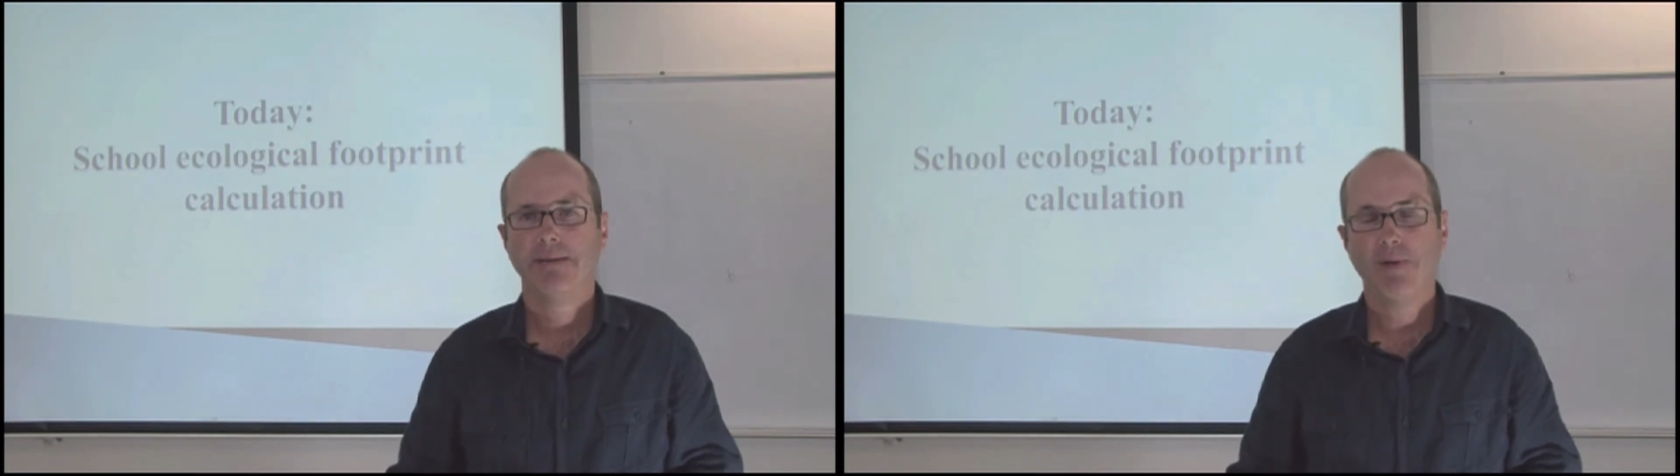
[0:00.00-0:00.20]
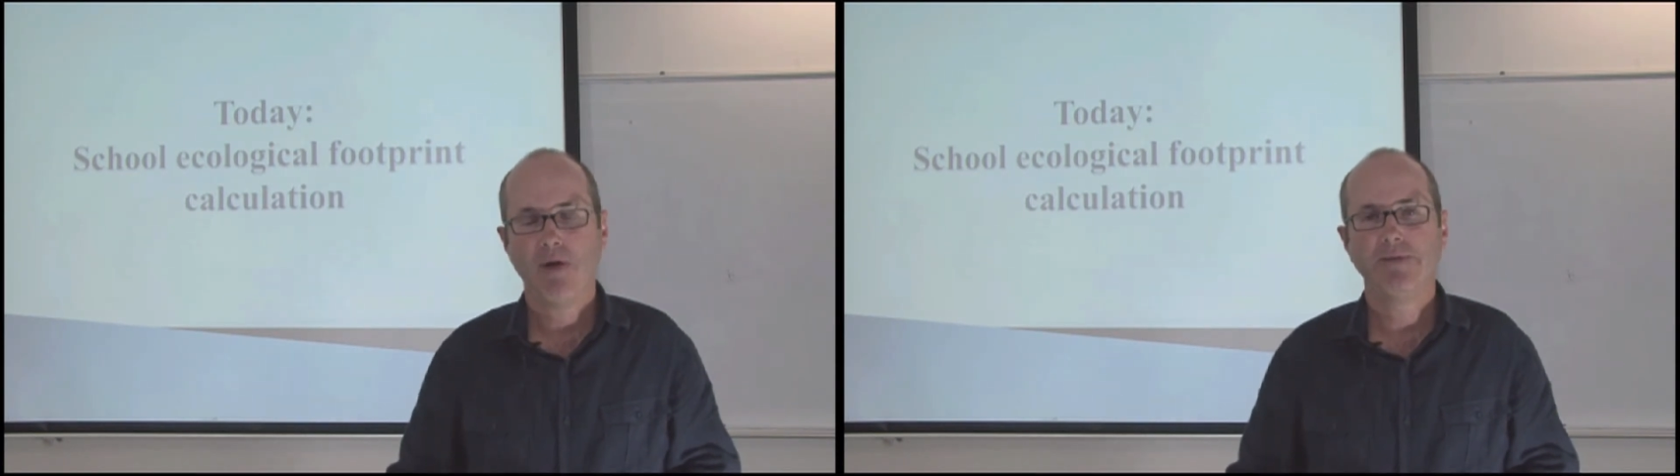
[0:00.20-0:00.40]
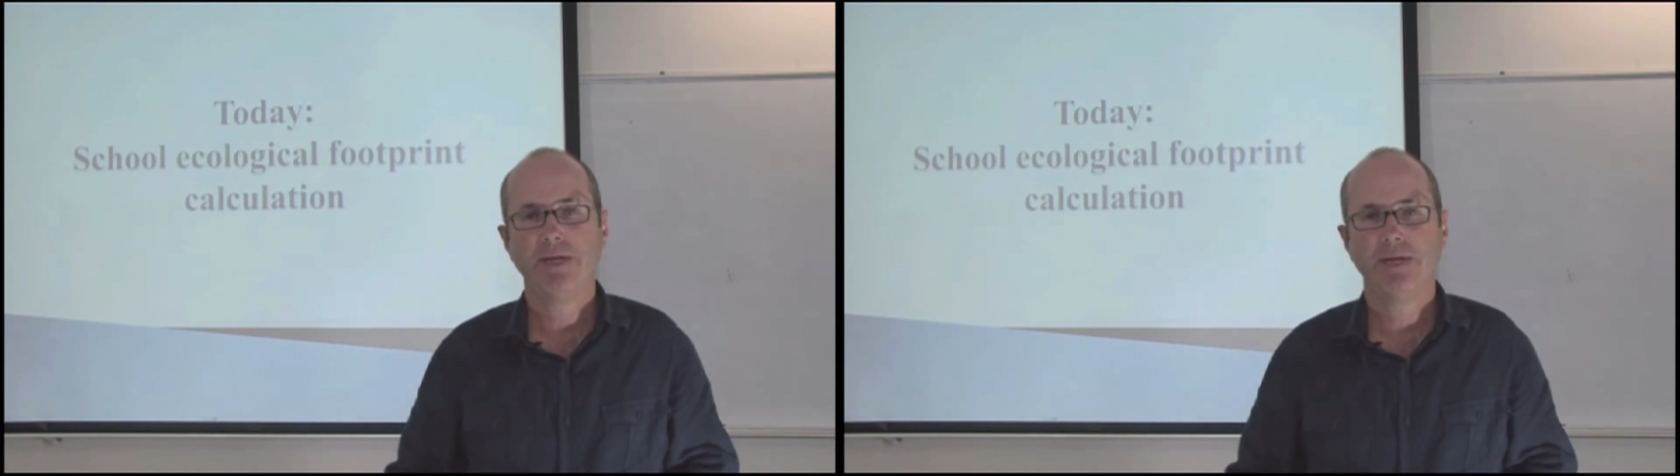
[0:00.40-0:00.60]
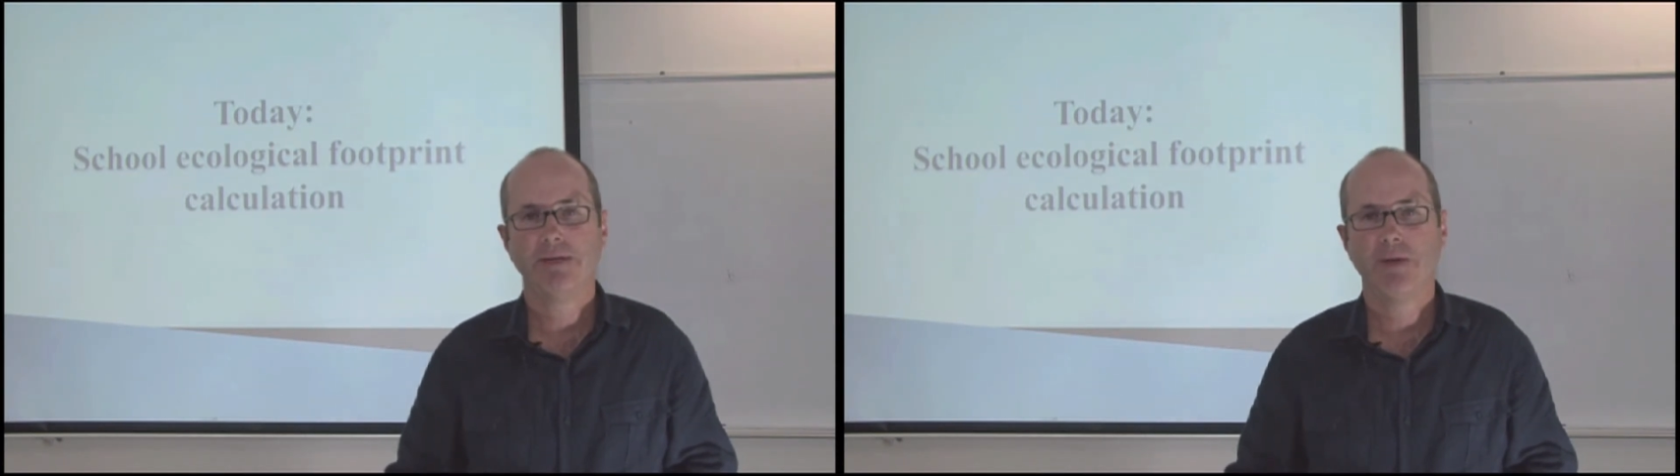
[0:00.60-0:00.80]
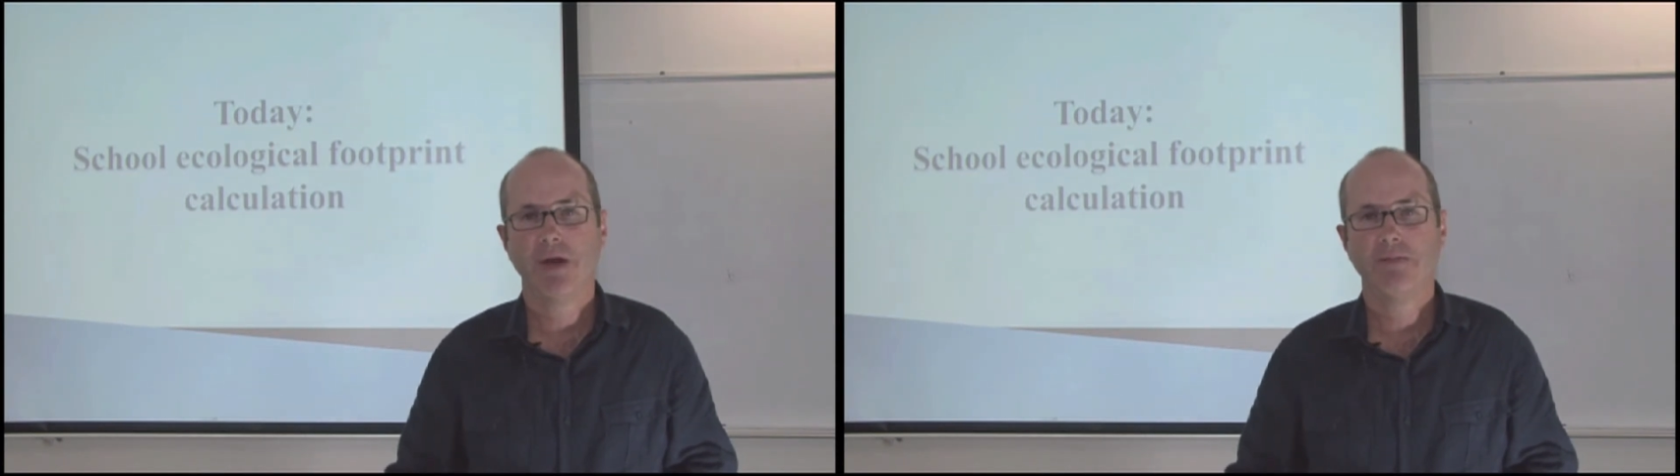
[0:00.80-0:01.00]
poverty at
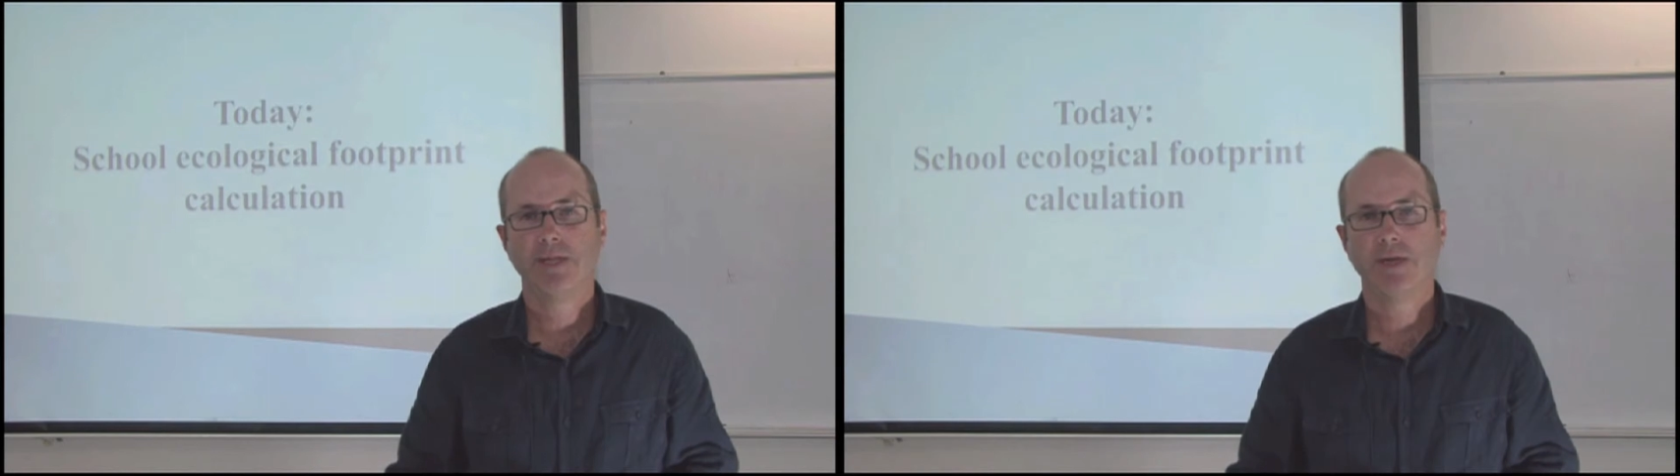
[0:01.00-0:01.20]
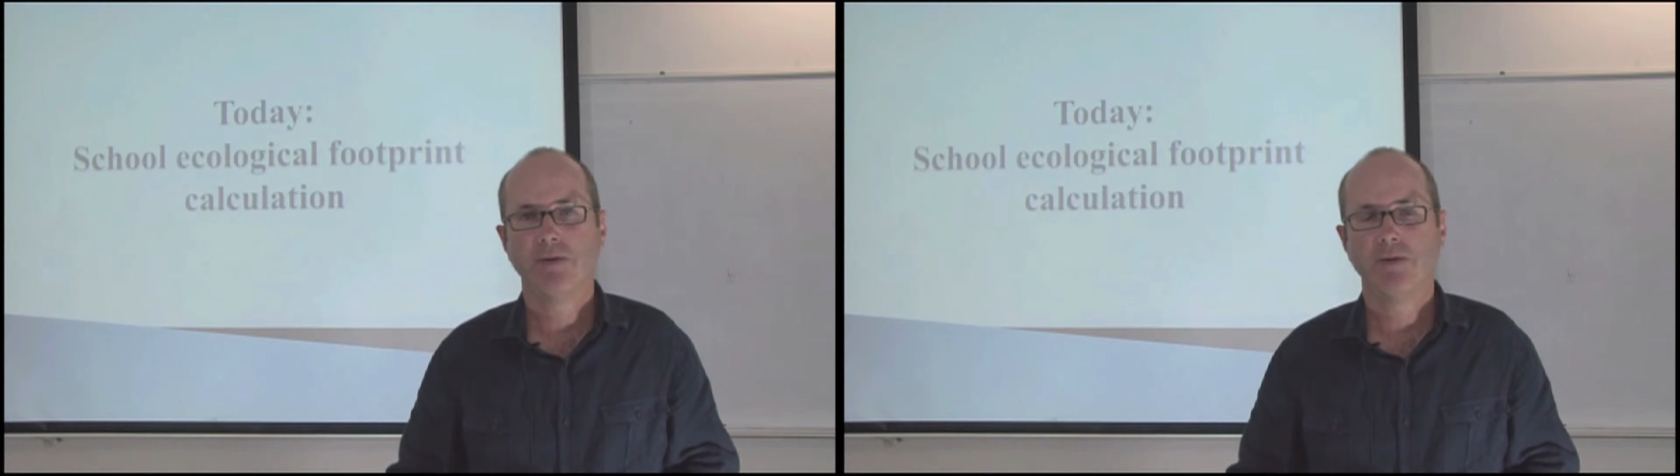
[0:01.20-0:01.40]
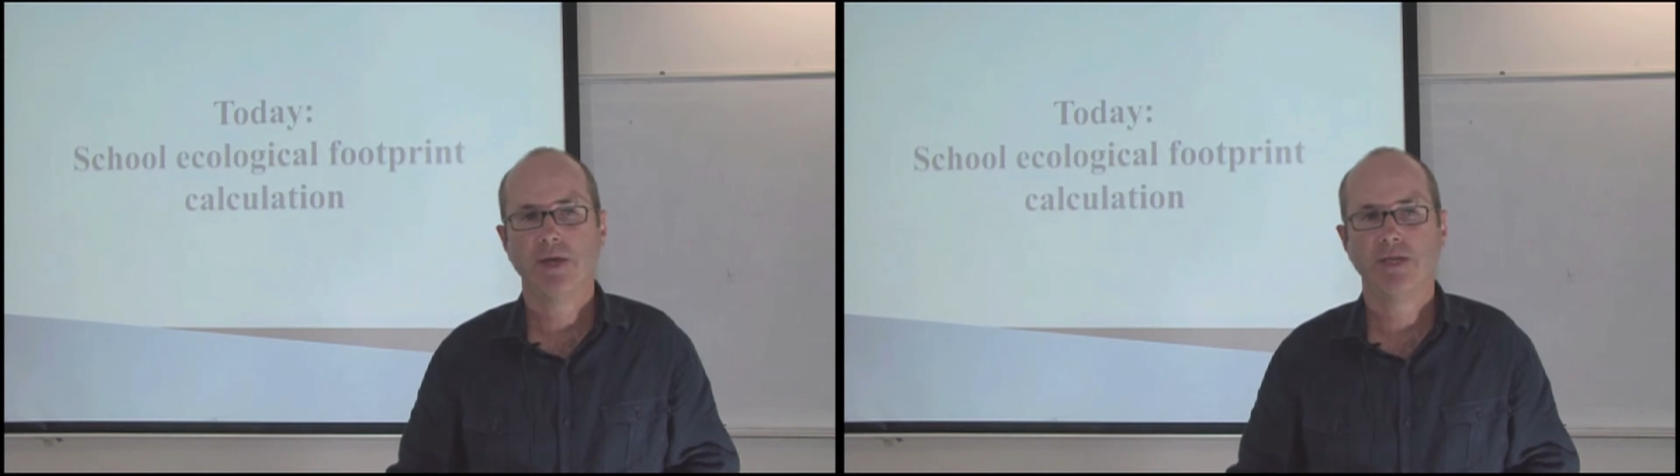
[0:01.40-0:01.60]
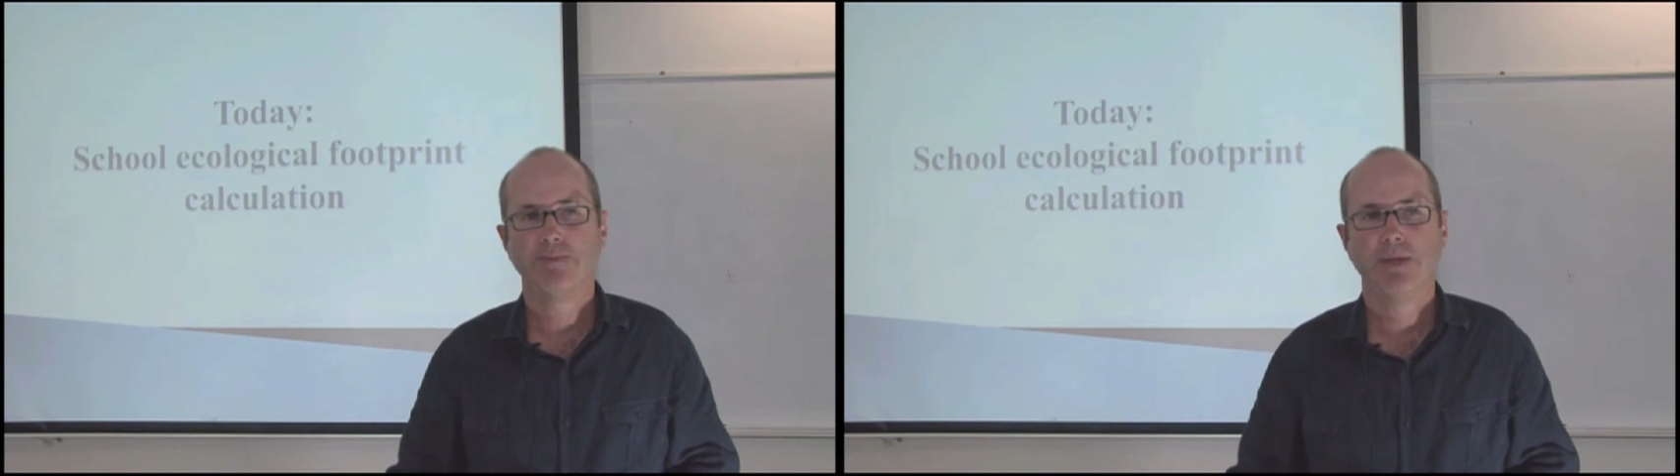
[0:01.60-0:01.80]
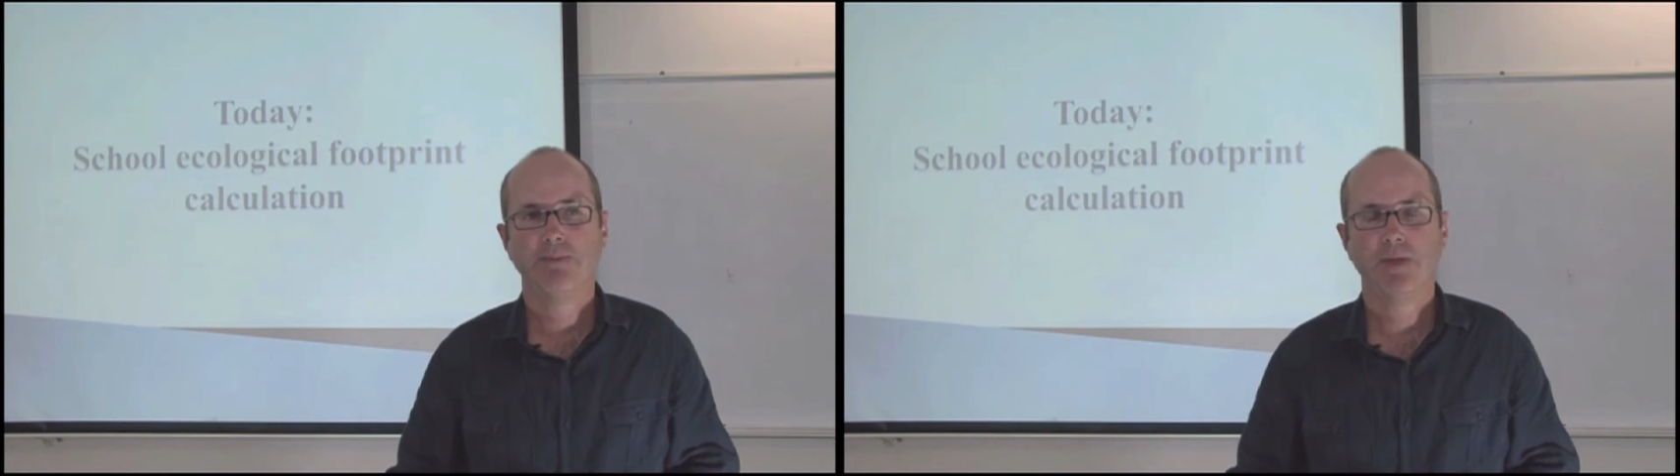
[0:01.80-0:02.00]
the moment and all those
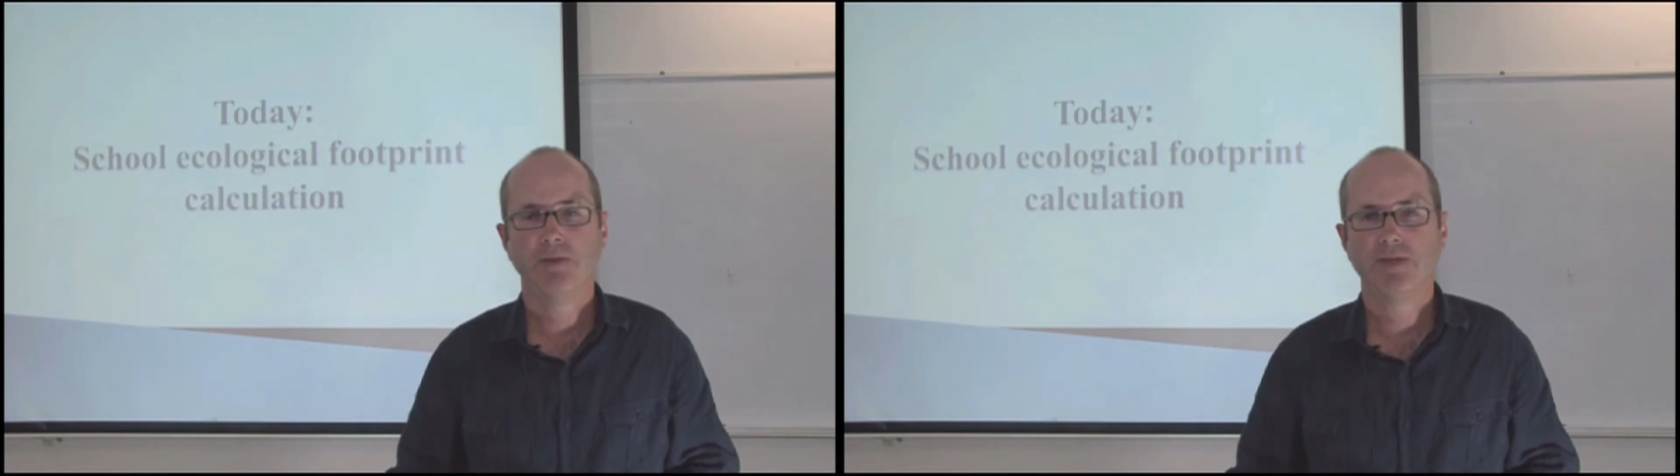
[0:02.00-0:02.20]
people who